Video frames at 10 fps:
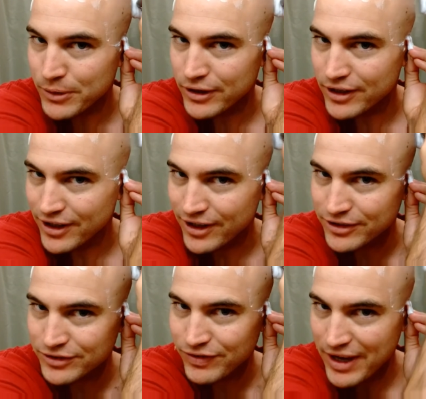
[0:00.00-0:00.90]
putting it on
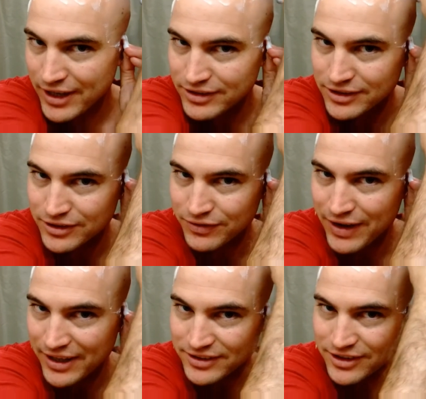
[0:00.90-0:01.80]
his face. He's
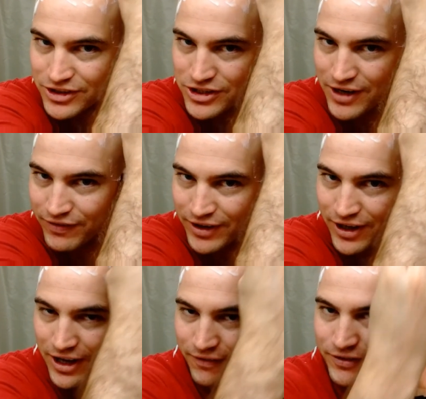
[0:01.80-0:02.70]
fast at shaving it
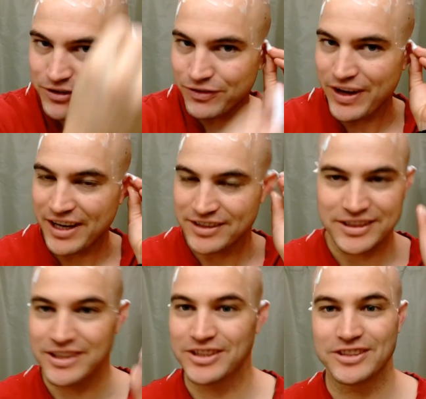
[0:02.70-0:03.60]
off his face.
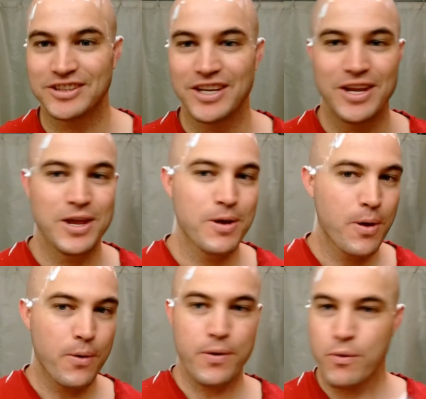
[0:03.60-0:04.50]
He just
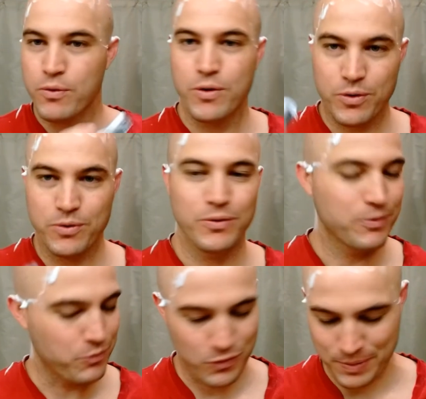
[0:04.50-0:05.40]

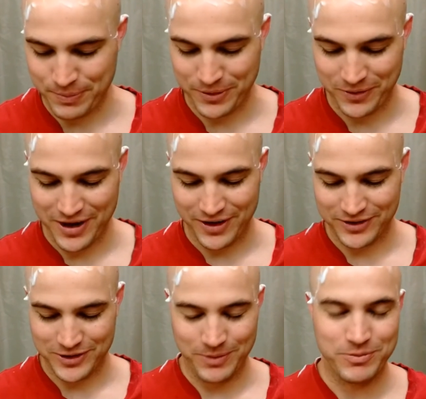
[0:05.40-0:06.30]
whipping around.
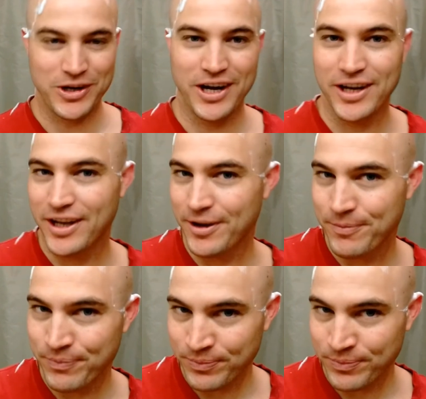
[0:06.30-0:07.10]
So I'm trying to